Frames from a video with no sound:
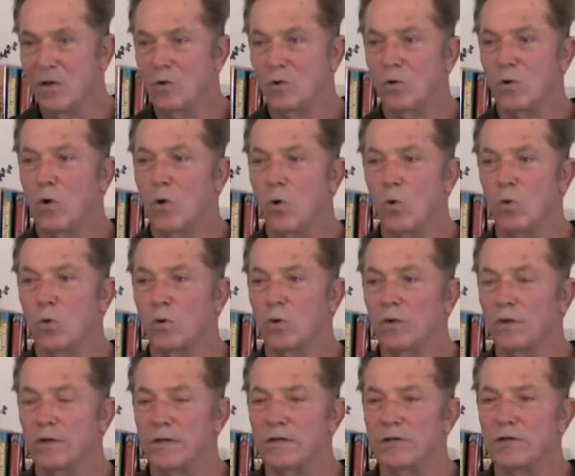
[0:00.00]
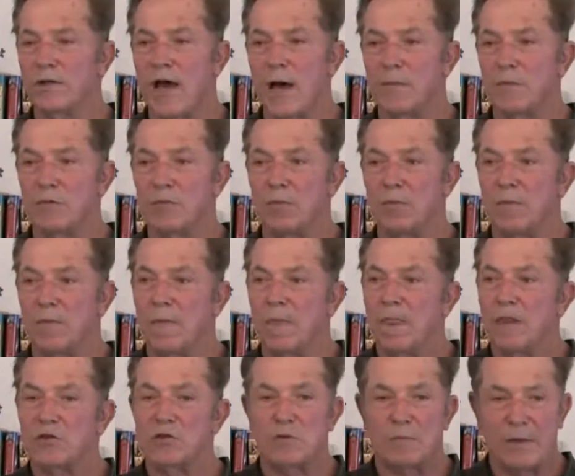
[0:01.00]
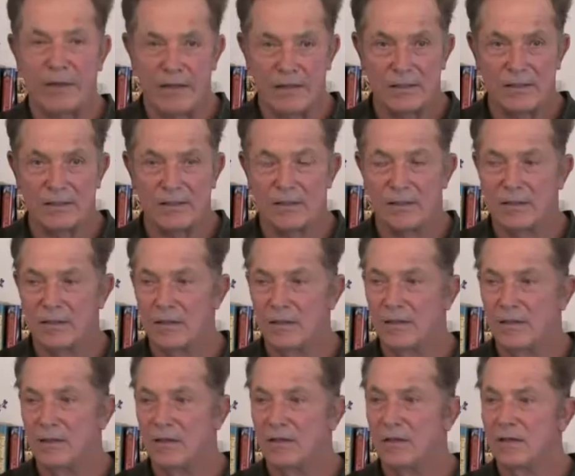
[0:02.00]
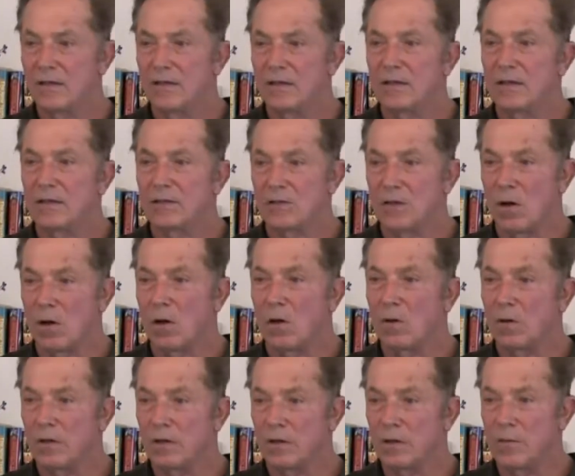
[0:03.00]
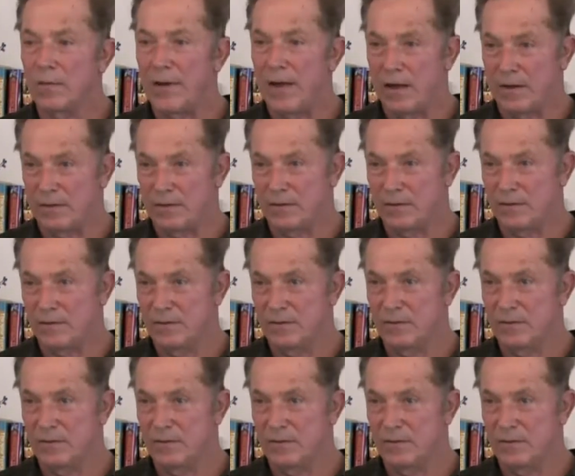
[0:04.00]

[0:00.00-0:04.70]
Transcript: Your whole world in this time and space is all about